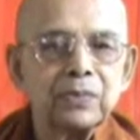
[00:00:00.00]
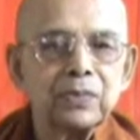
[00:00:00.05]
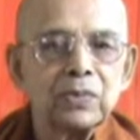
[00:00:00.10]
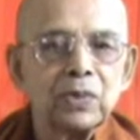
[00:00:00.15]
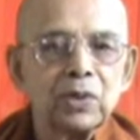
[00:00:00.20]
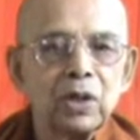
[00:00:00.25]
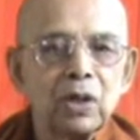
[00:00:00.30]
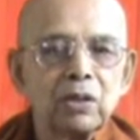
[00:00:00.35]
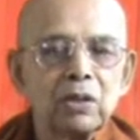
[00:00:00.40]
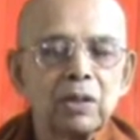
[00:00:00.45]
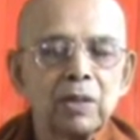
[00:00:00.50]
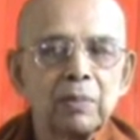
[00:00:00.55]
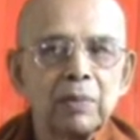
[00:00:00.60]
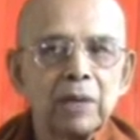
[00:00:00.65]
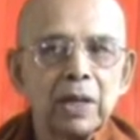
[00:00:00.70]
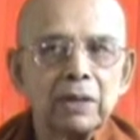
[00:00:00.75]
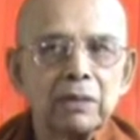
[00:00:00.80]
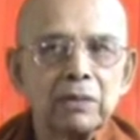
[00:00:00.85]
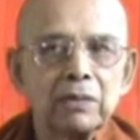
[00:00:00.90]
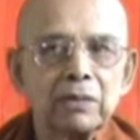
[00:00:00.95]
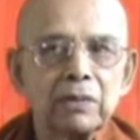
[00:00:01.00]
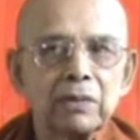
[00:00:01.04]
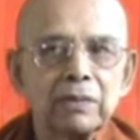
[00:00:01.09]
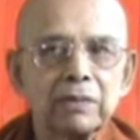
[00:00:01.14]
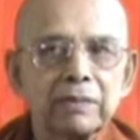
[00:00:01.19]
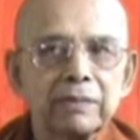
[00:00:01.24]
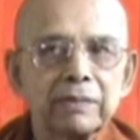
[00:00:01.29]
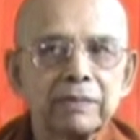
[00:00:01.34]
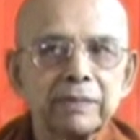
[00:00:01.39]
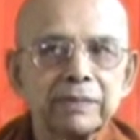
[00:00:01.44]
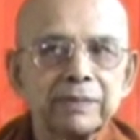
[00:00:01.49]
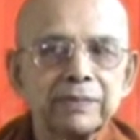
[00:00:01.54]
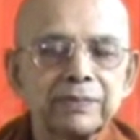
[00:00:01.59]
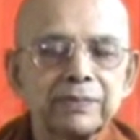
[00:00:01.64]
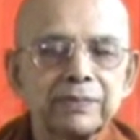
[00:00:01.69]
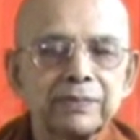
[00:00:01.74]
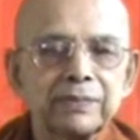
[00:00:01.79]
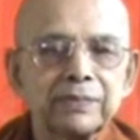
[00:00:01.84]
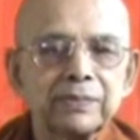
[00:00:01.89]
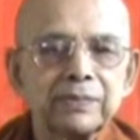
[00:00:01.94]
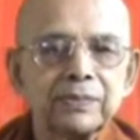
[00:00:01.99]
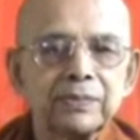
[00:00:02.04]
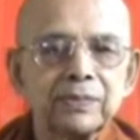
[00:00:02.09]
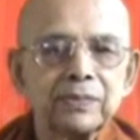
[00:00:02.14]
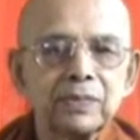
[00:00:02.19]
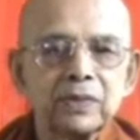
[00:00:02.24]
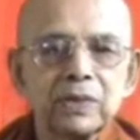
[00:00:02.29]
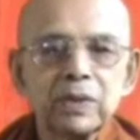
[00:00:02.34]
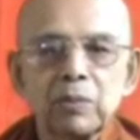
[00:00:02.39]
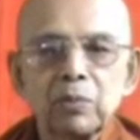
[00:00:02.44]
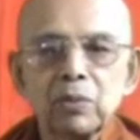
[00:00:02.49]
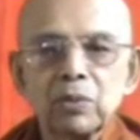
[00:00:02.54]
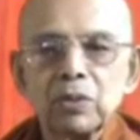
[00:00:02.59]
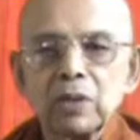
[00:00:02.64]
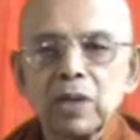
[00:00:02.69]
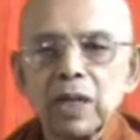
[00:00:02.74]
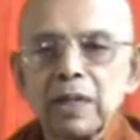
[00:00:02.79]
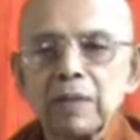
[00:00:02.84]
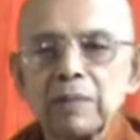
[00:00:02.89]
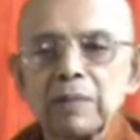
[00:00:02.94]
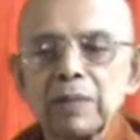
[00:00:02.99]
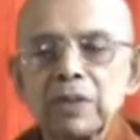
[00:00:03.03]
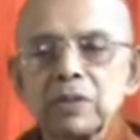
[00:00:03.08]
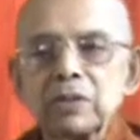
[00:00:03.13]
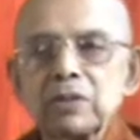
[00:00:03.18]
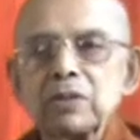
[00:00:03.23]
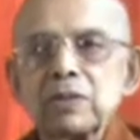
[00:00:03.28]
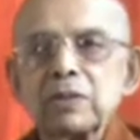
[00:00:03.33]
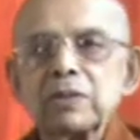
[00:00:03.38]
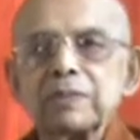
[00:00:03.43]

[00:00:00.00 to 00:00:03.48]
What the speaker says: not the breath, the Buddha image.